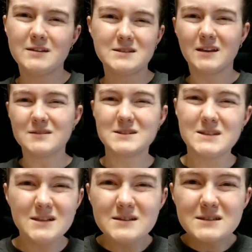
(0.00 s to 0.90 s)
It's like a
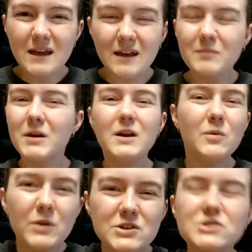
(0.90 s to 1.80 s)
seed scam,
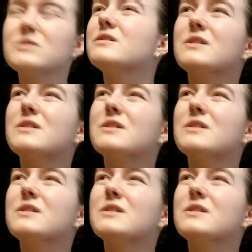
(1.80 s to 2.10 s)
which,